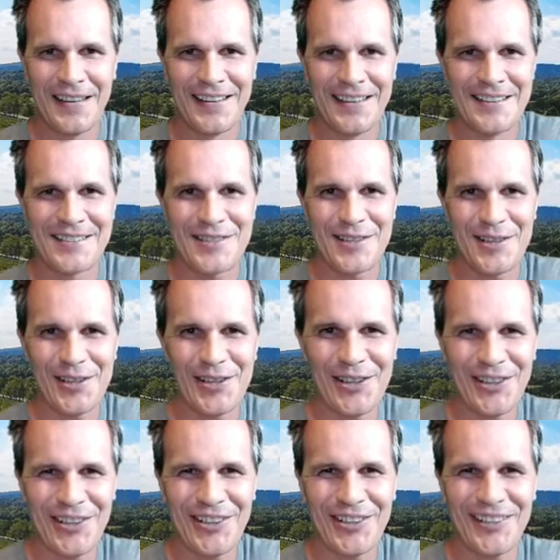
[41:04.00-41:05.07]

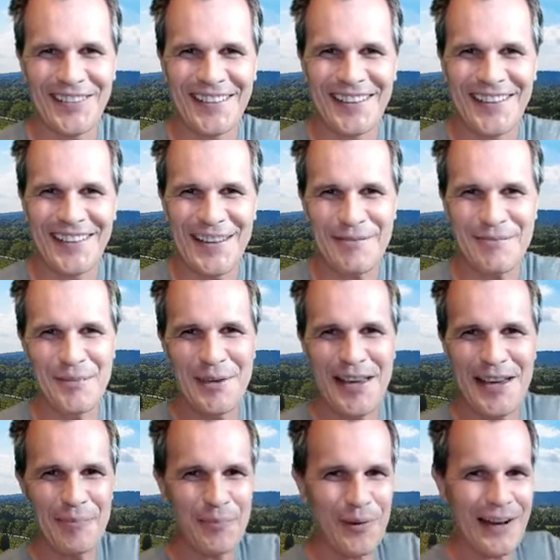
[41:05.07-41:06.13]
so let me be
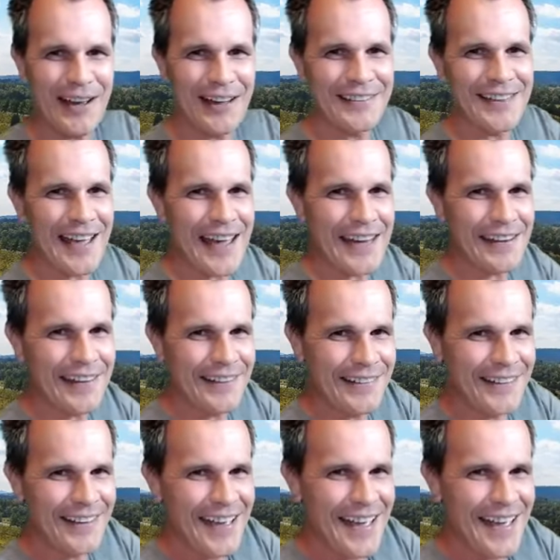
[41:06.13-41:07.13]
a proud daddy